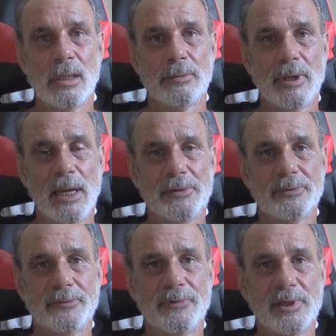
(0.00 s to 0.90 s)
Right
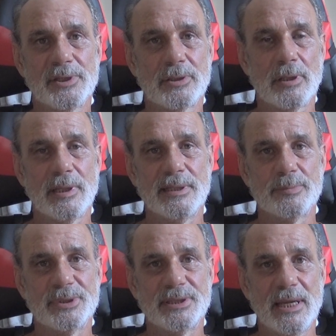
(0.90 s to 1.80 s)
after I finished cooking the
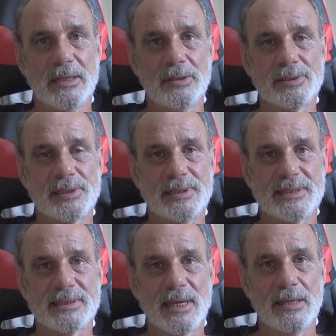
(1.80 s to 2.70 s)
potatoes, it
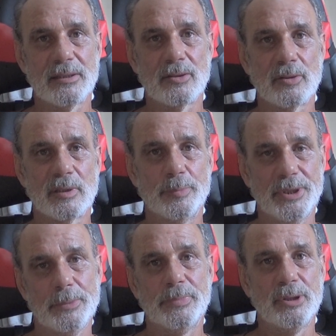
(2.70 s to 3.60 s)
decided to go
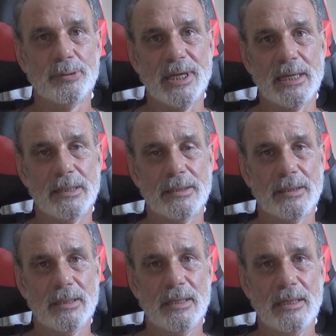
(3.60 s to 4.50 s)
kapooey.
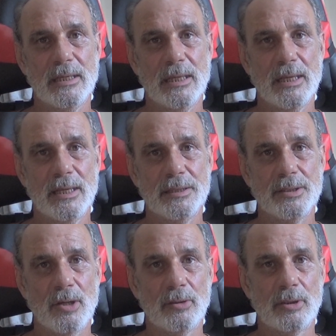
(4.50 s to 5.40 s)
It
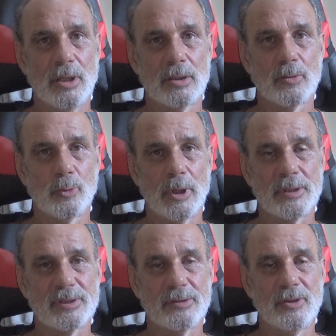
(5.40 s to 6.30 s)
no longer worked,
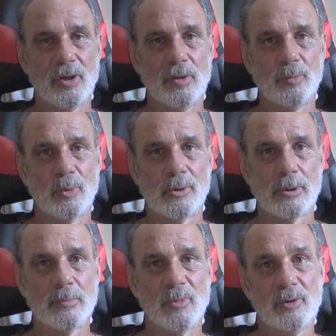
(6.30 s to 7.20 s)
so no
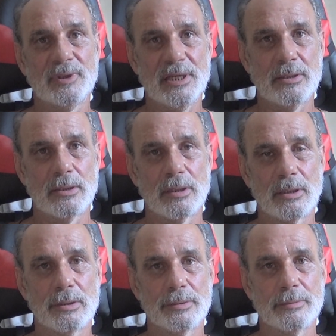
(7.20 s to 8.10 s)
more
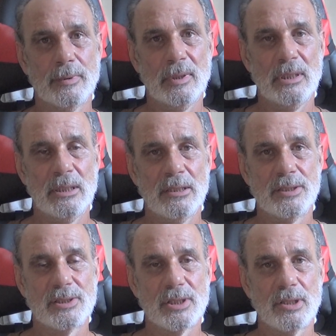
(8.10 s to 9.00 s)
multi-cooker.
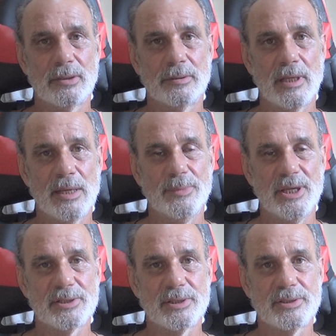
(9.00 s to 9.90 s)
So I
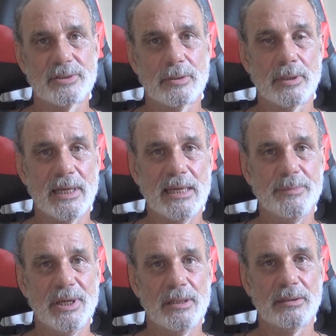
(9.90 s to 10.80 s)
messaged or
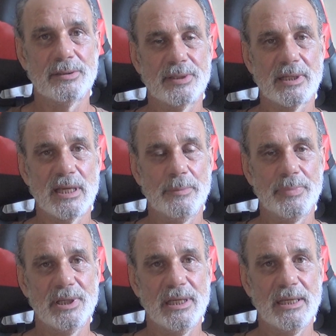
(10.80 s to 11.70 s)
emailed
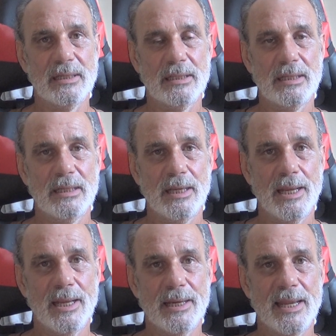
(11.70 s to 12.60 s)
company
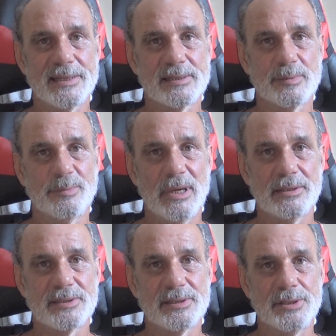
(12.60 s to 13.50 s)
and asked them about
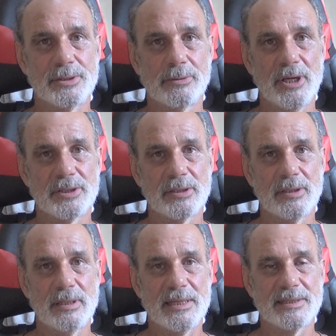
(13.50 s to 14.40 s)
the
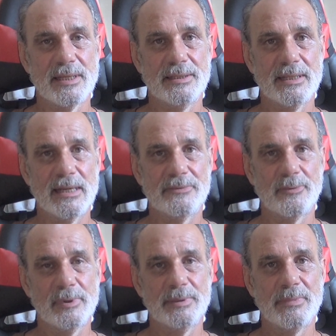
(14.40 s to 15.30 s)
situation. They said that I
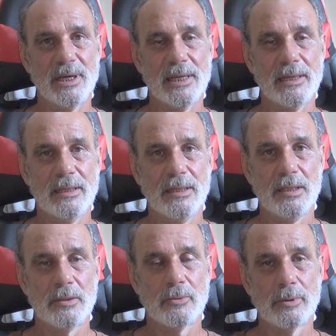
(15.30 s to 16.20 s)
voided my
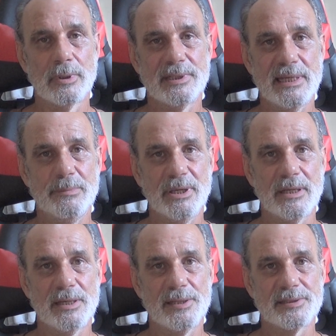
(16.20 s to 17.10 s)
warranty
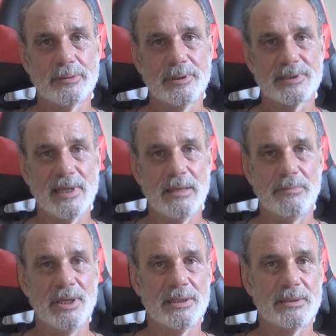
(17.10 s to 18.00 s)
because it was not
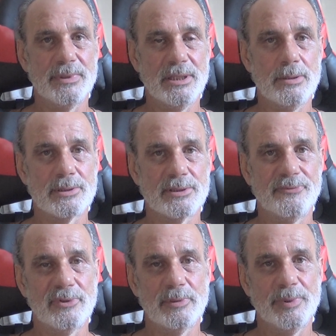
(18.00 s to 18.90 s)
meant to be used in the
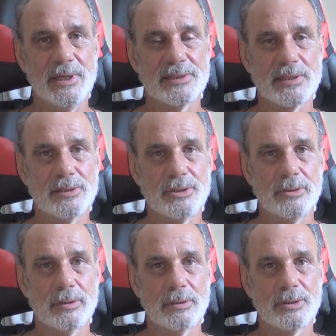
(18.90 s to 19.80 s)
Philippines on
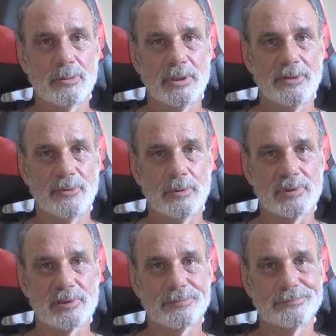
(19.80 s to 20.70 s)
220 volts.